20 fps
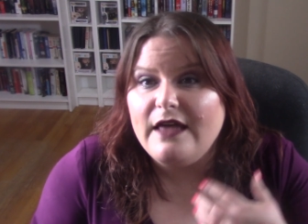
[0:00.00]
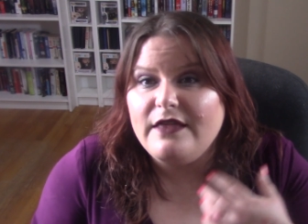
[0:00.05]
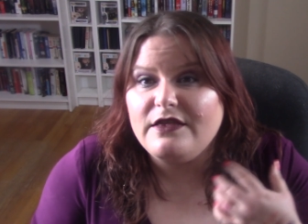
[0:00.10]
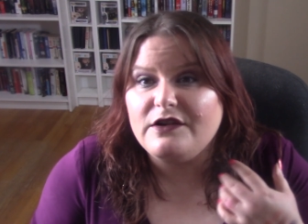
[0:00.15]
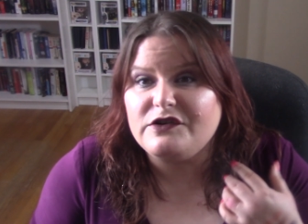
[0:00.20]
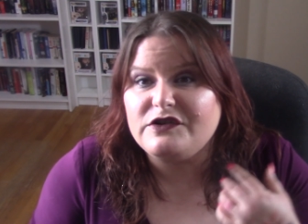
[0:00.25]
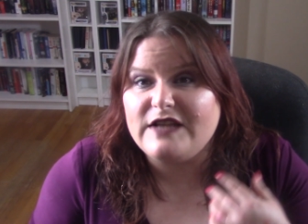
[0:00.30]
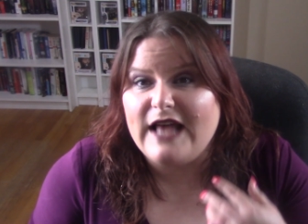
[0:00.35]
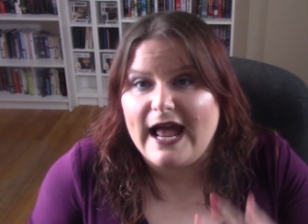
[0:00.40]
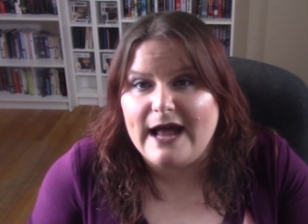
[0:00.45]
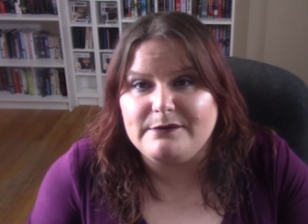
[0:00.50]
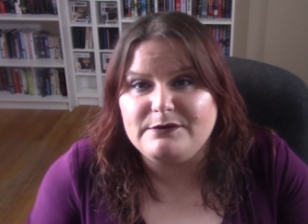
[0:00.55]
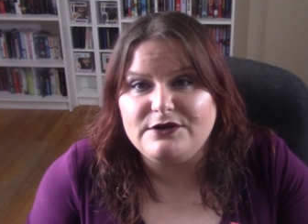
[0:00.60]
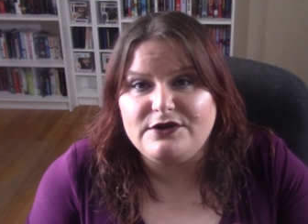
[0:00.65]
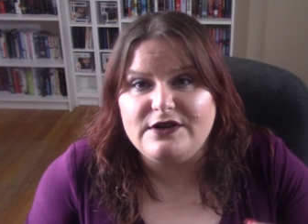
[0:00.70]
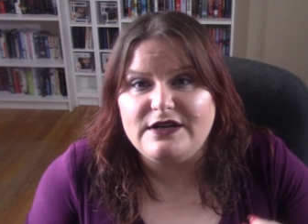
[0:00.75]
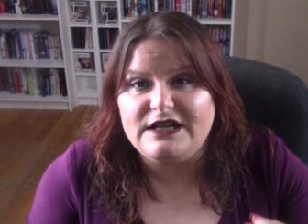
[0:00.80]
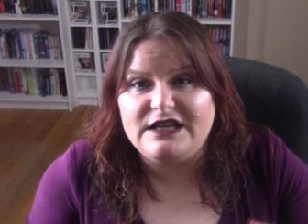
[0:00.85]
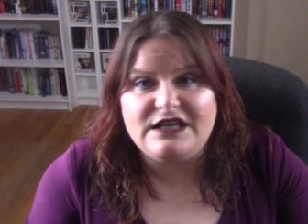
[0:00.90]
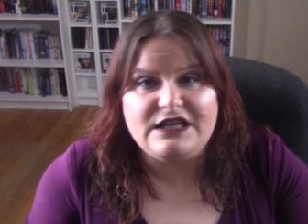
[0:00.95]
There's
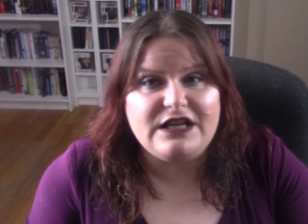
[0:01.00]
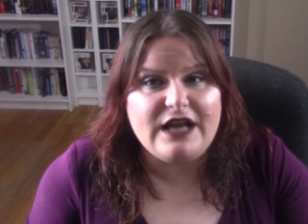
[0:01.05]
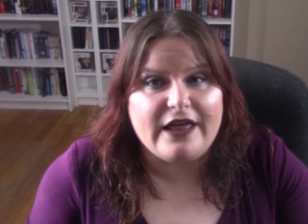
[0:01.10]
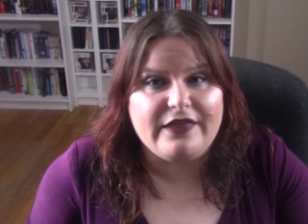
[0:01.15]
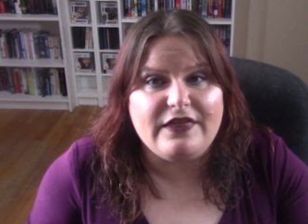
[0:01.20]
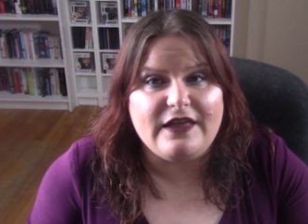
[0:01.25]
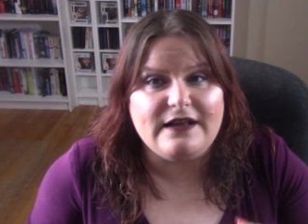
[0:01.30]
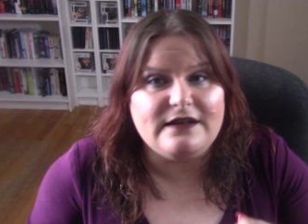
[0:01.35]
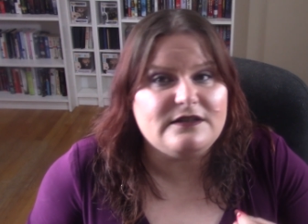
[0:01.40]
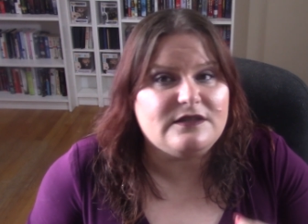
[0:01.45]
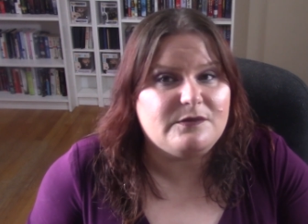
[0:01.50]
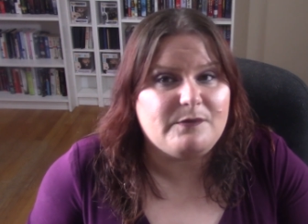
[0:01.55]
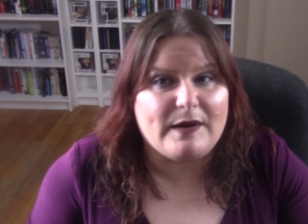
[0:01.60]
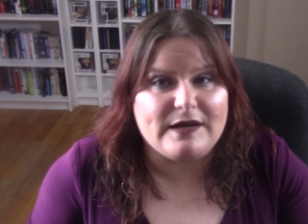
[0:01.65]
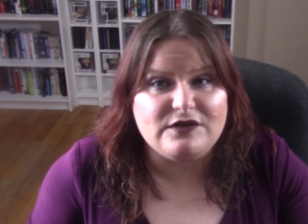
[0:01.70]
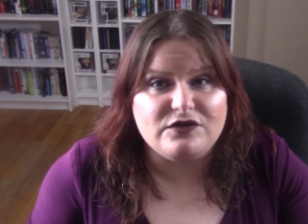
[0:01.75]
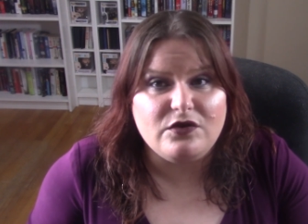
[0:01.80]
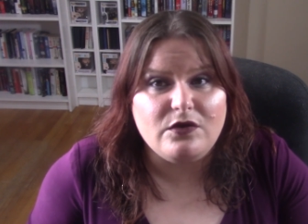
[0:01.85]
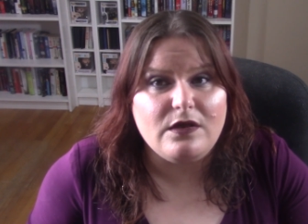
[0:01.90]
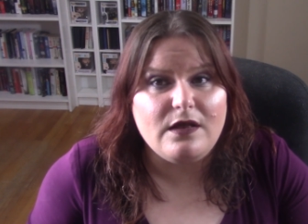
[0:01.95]
absolutely nothing
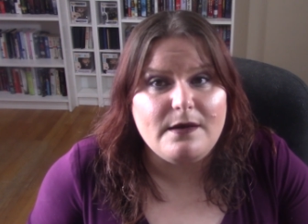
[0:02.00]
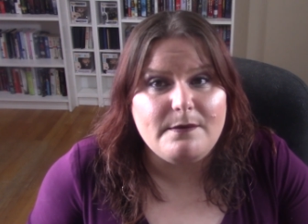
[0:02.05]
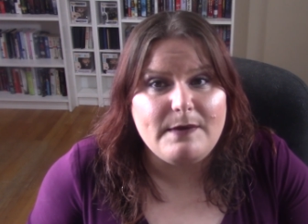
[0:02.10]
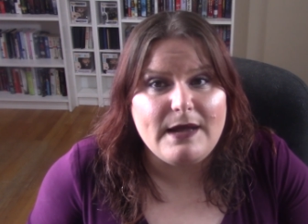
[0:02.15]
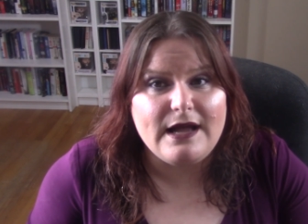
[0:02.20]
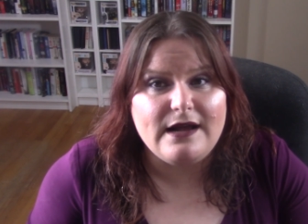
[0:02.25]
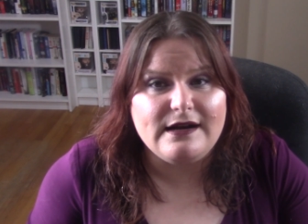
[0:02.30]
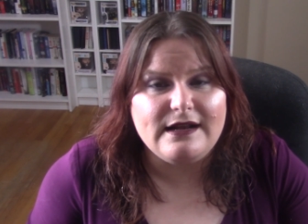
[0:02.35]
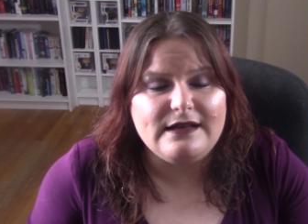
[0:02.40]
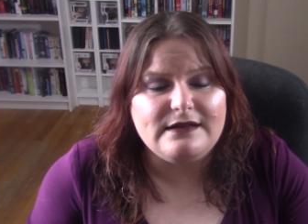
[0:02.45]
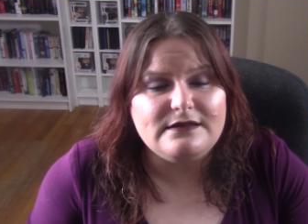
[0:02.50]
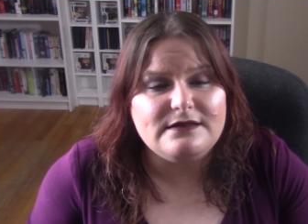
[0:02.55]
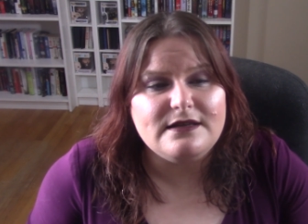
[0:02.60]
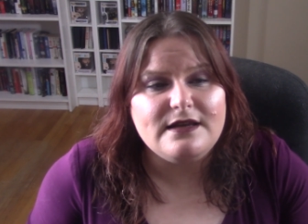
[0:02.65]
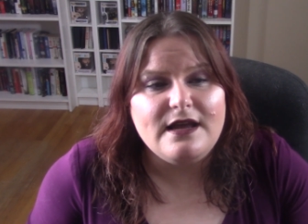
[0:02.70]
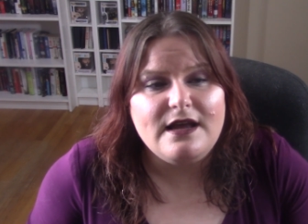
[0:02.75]
special about it.